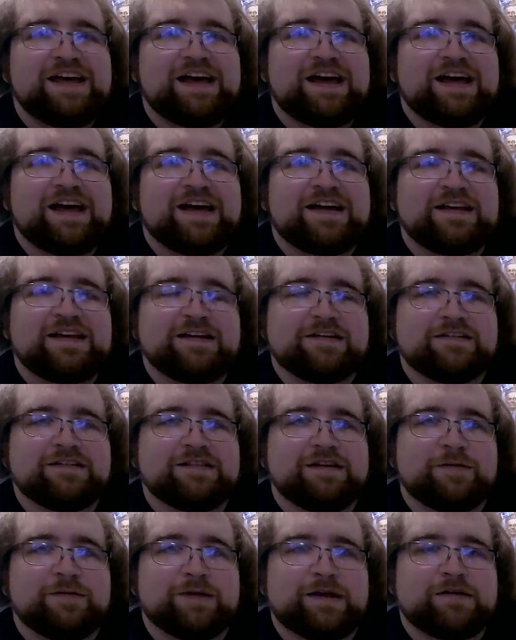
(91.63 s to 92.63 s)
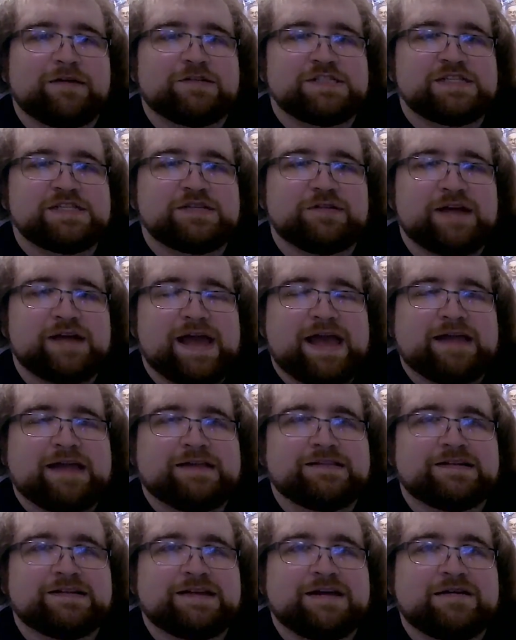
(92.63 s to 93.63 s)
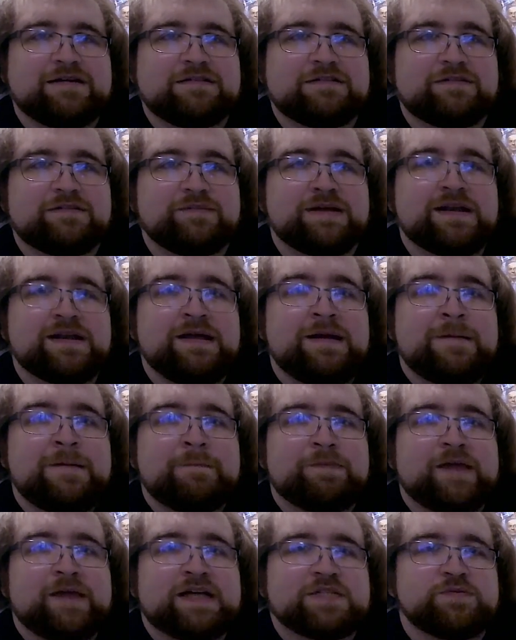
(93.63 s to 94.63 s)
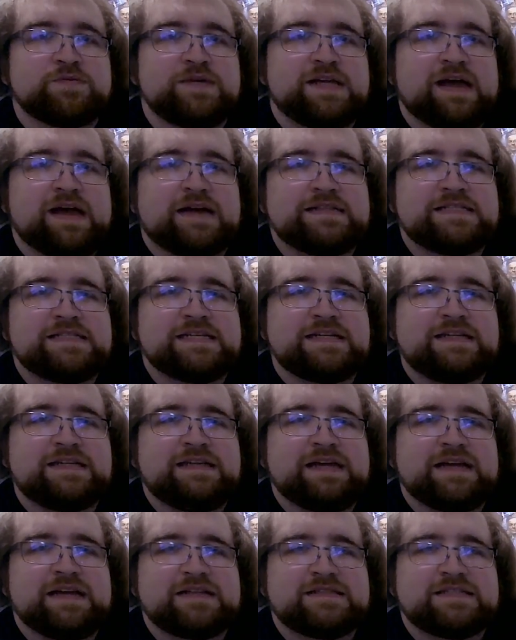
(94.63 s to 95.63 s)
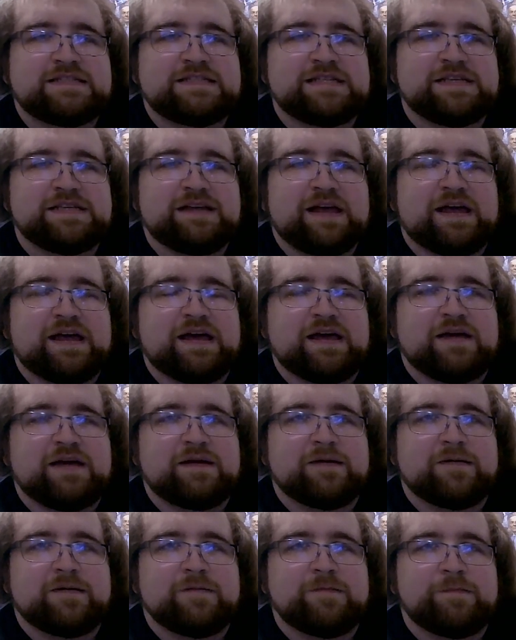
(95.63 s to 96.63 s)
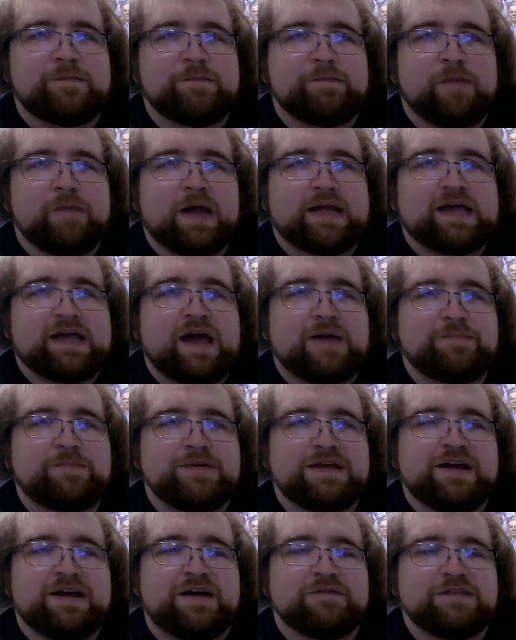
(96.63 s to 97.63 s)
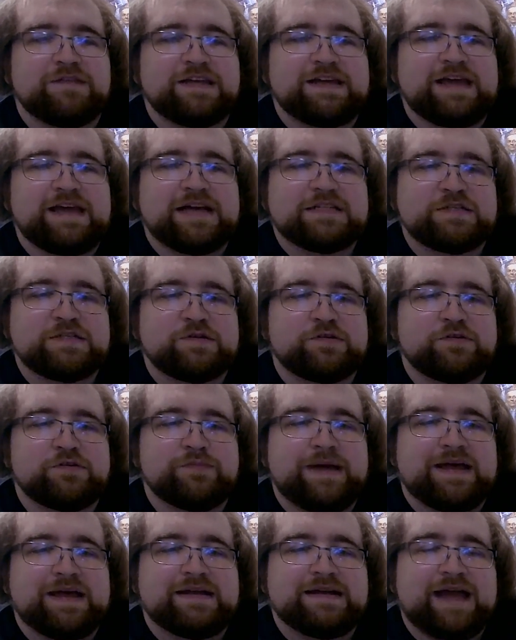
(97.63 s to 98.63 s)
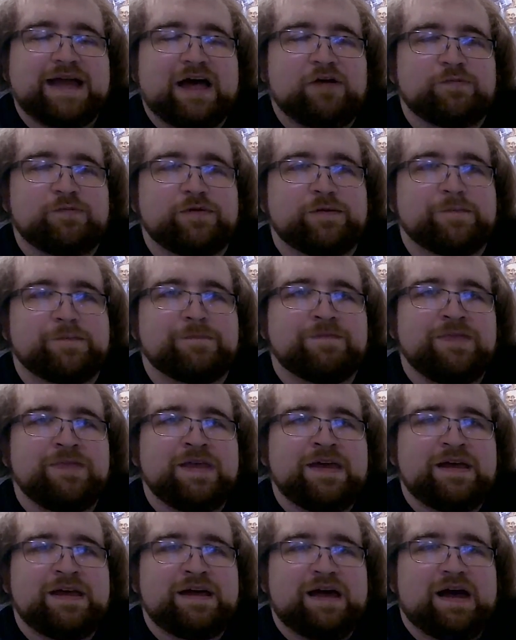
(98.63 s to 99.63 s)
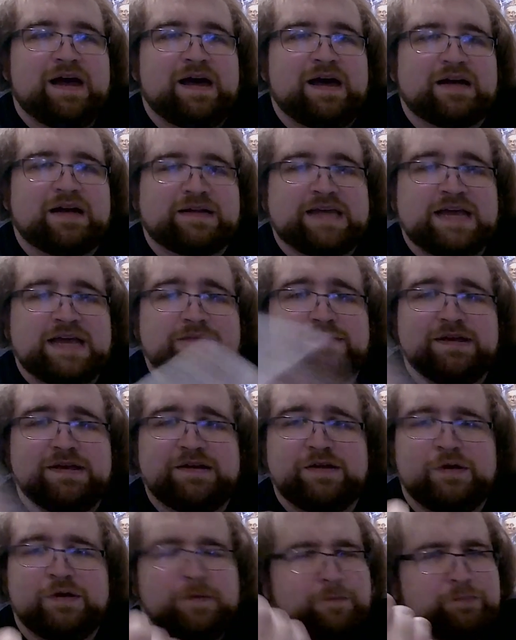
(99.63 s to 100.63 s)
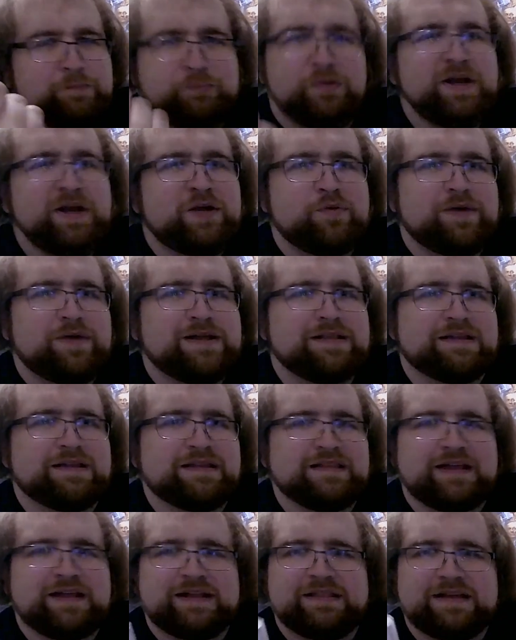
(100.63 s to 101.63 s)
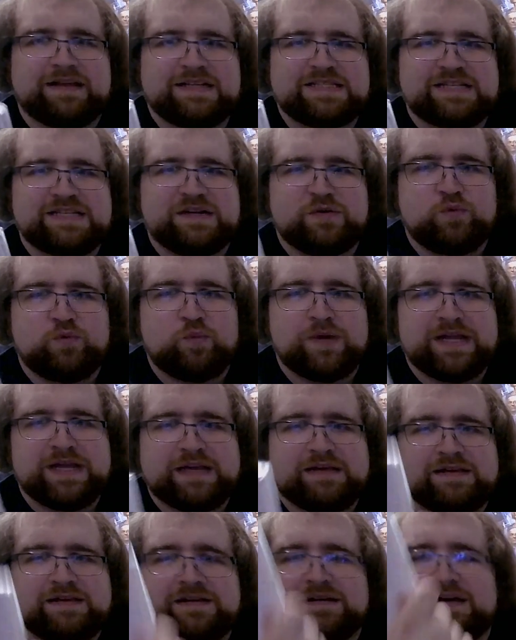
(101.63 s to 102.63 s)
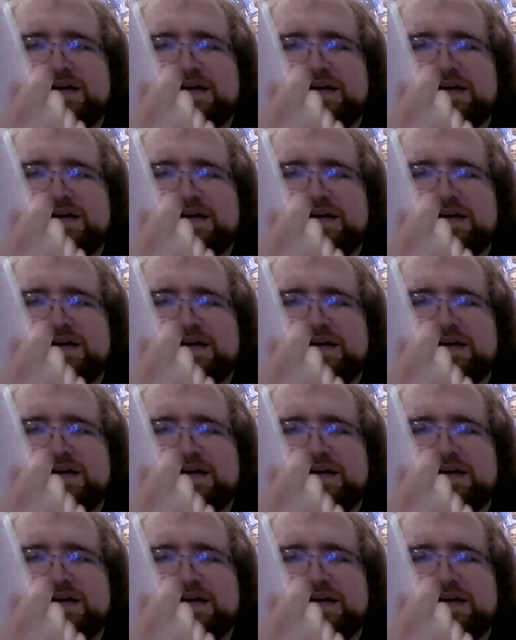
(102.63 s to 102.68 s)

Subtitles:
Here, there we go. Just sort of angle it down a little bit. Last week I did get my copy of the Kesoku Band album. Came in pretty quickly, like less than a week